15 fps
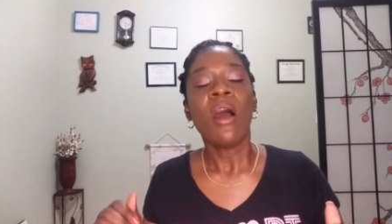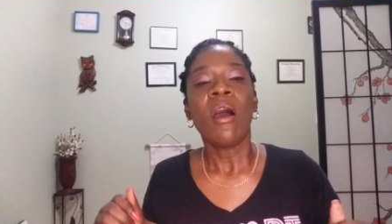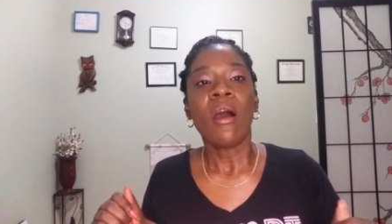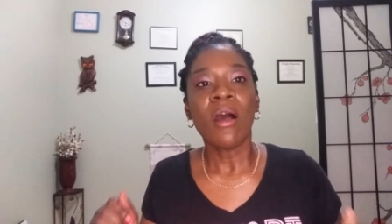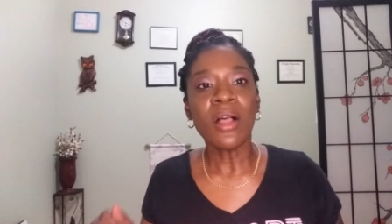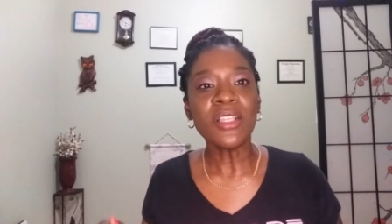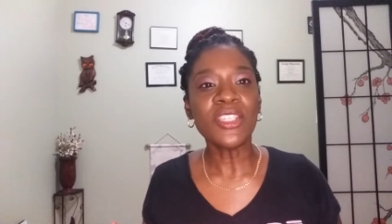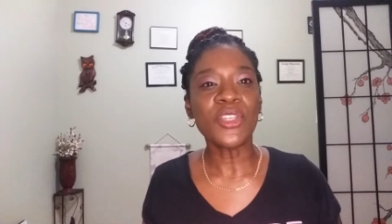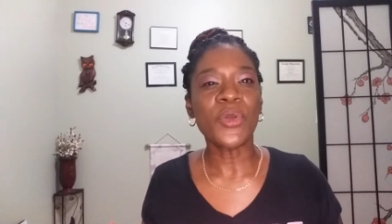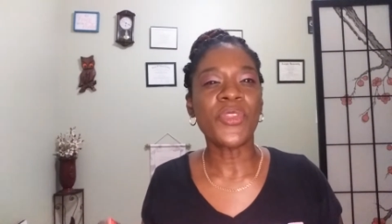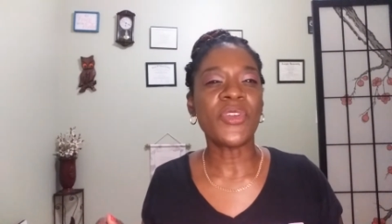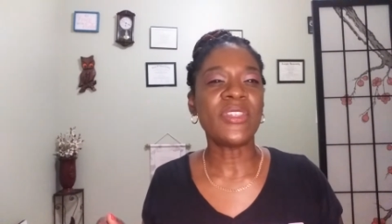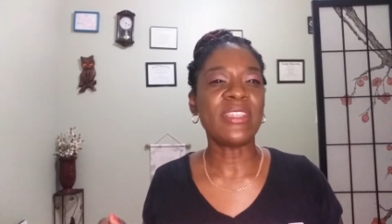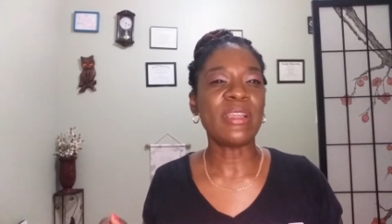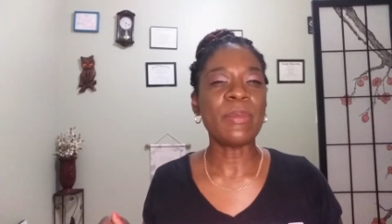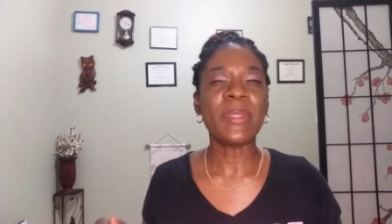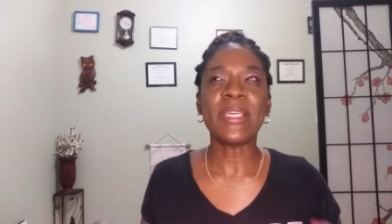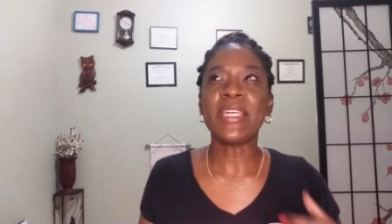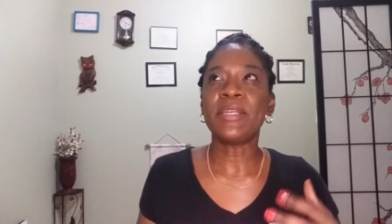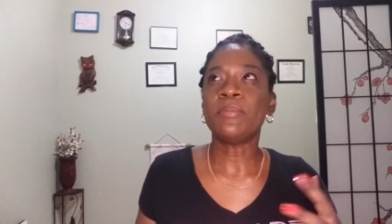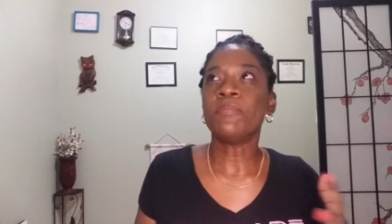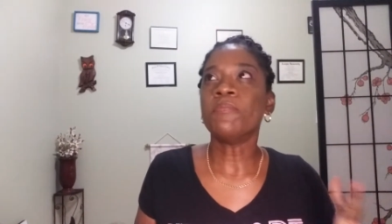Also, there's
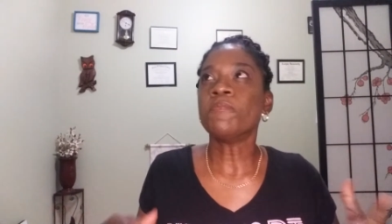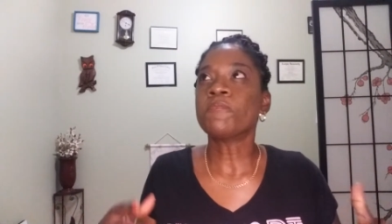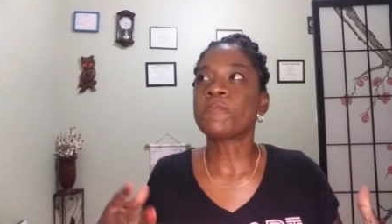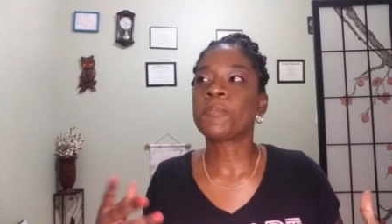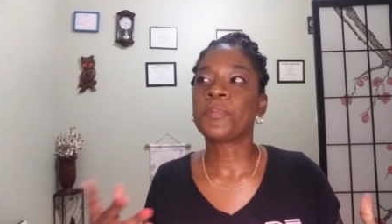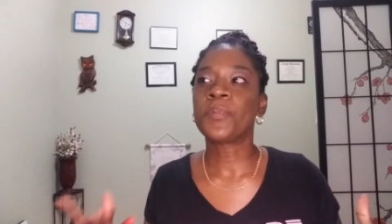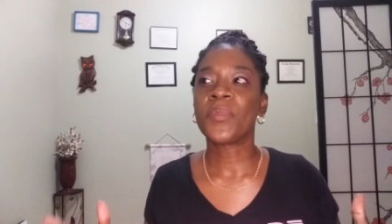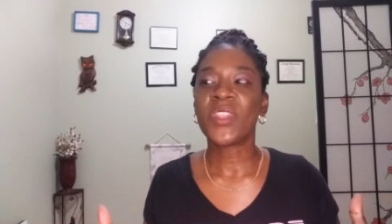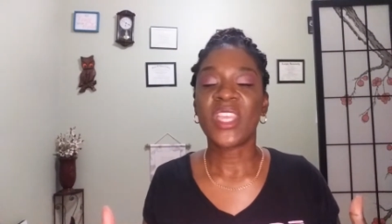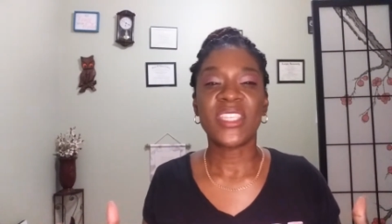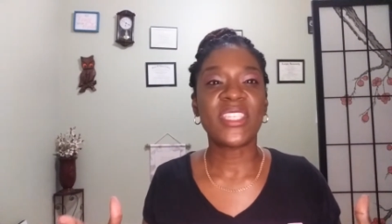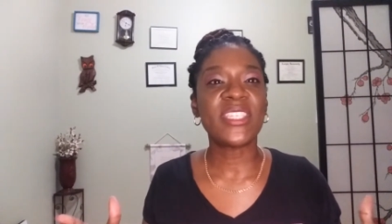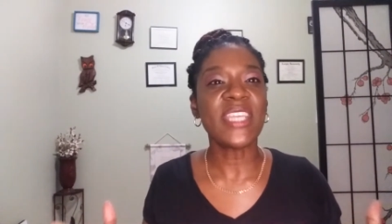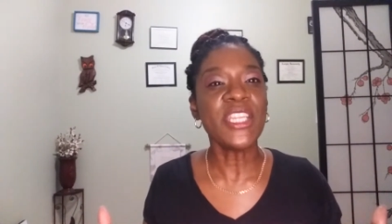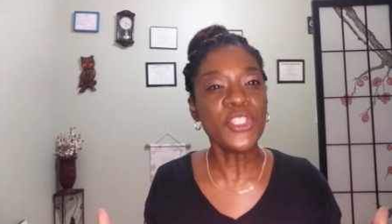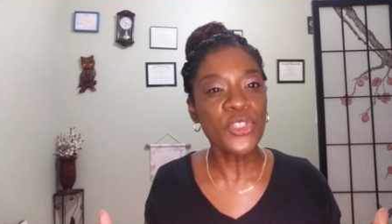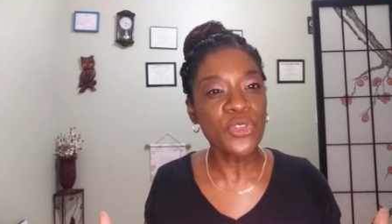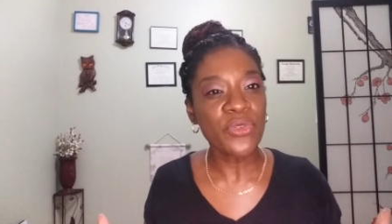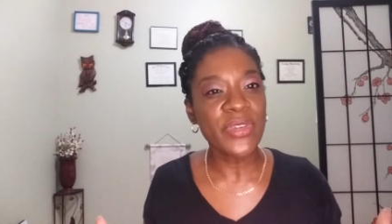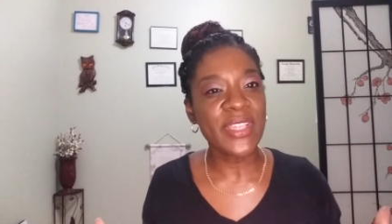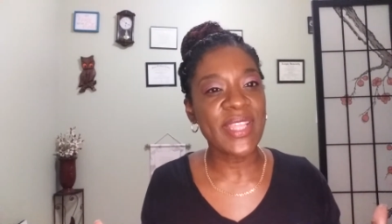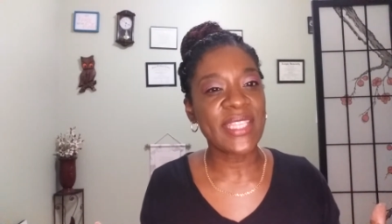something
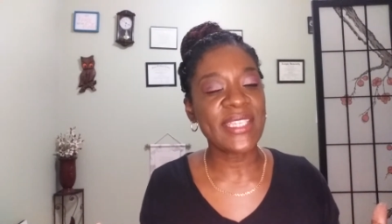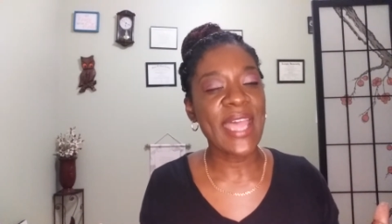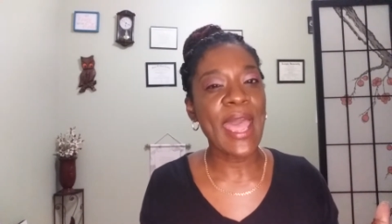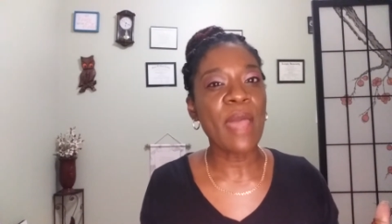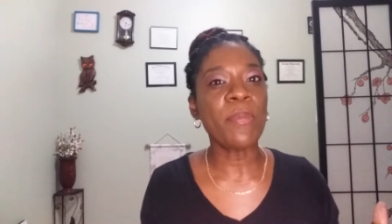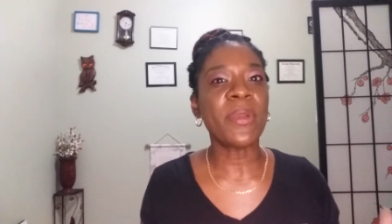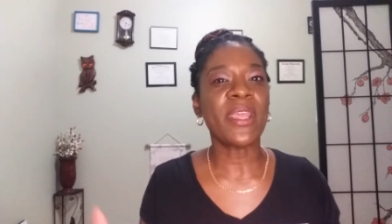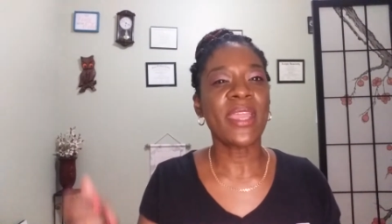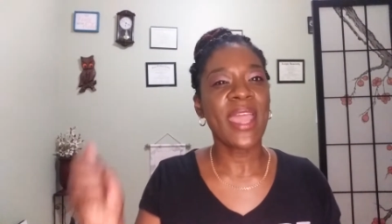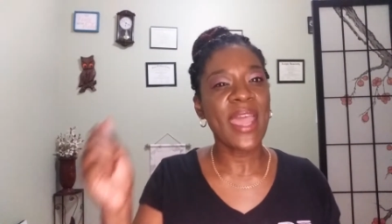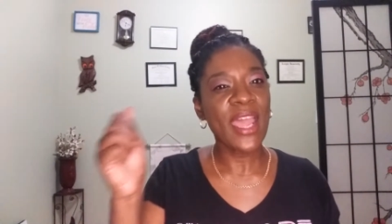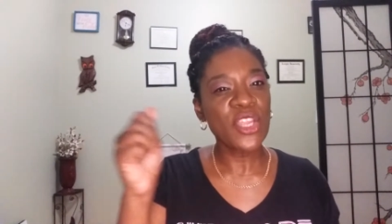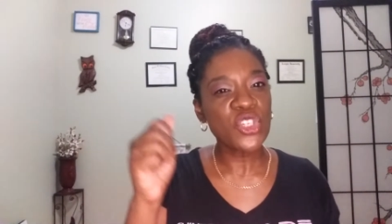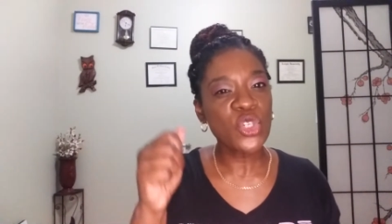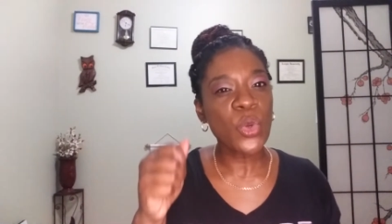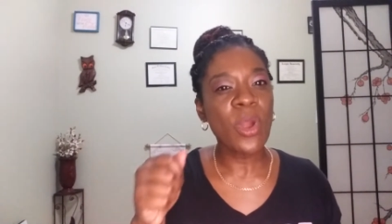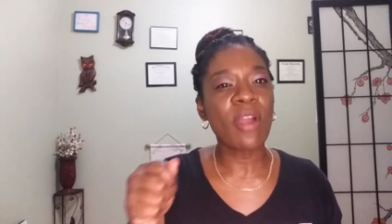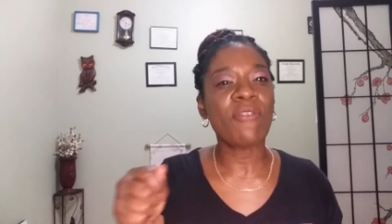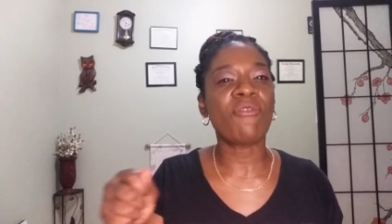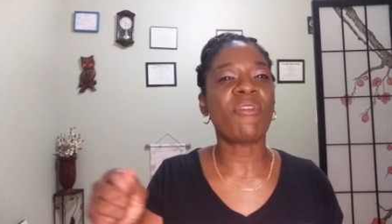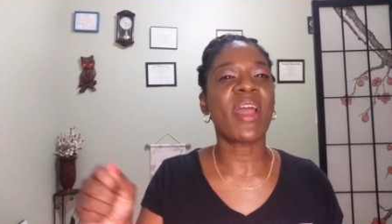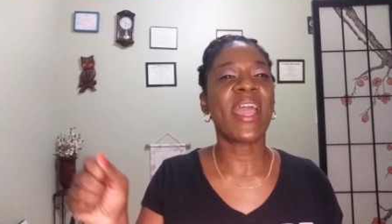sensory that's happening as you are
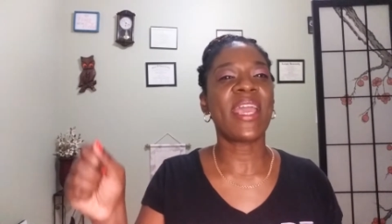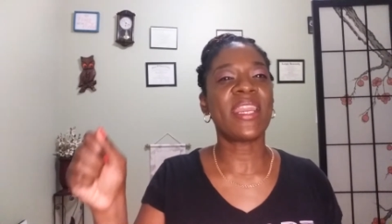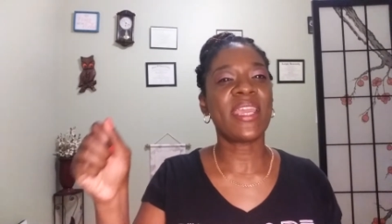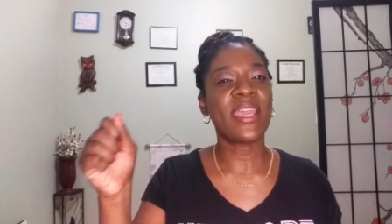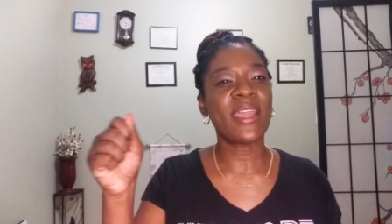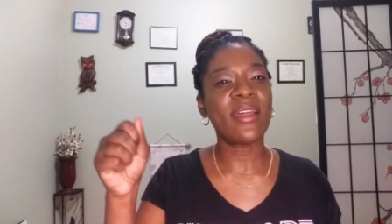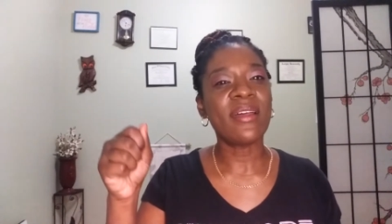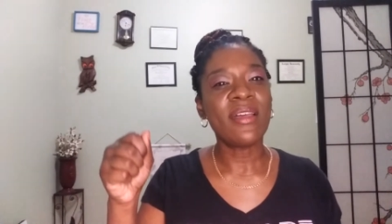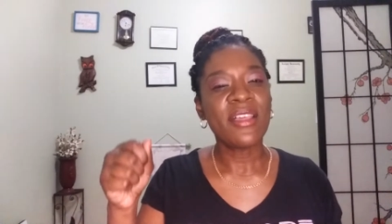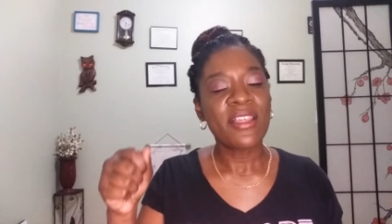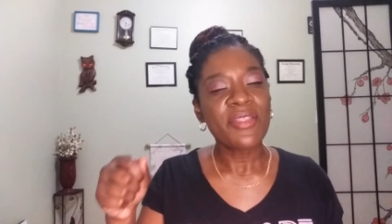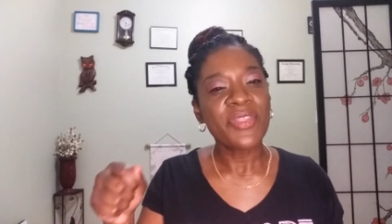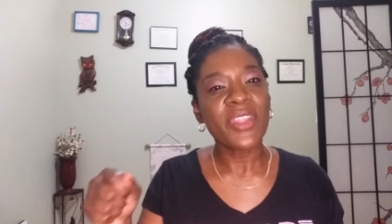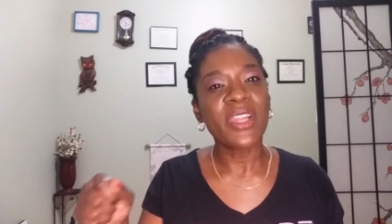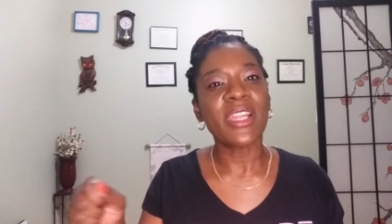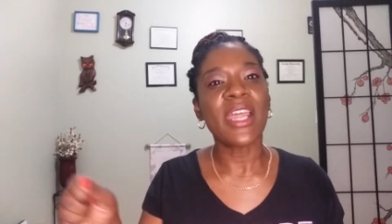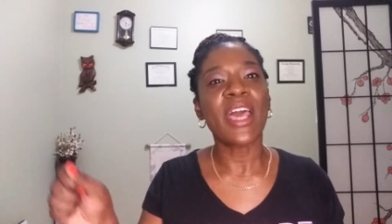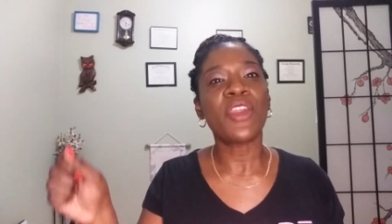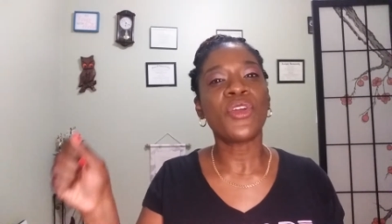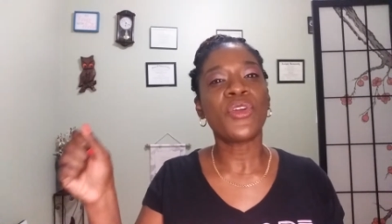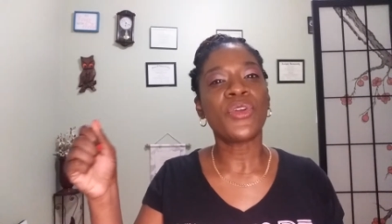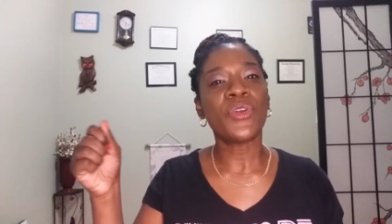writing the
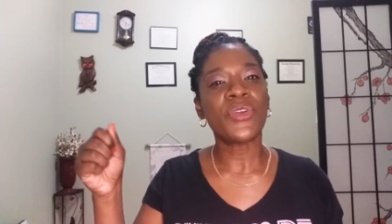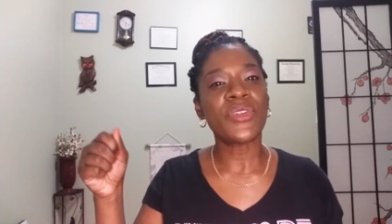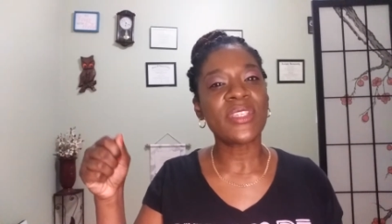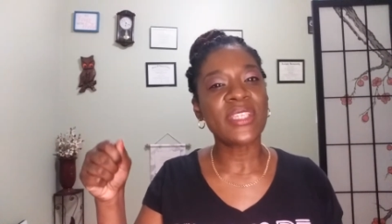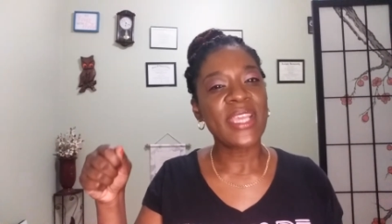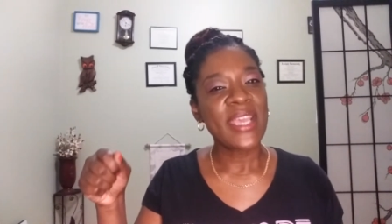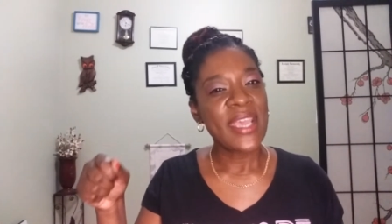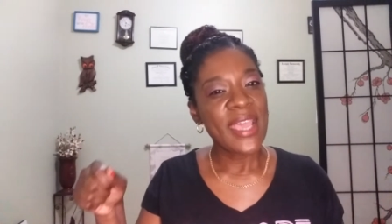letters